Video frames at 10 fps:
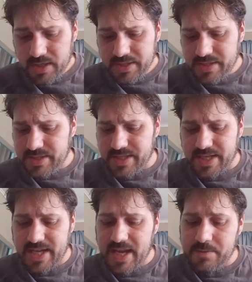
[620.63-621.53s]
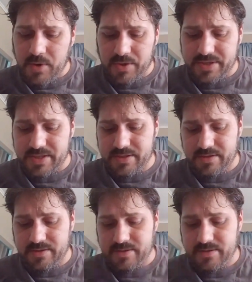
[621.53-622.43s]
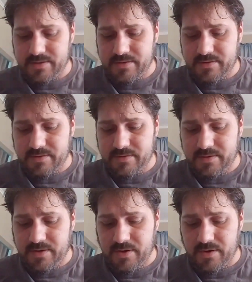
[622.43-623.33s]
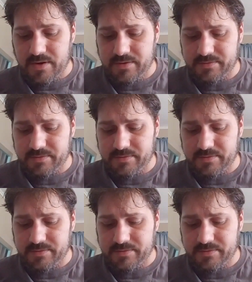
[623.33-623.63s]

This is the Kmart car.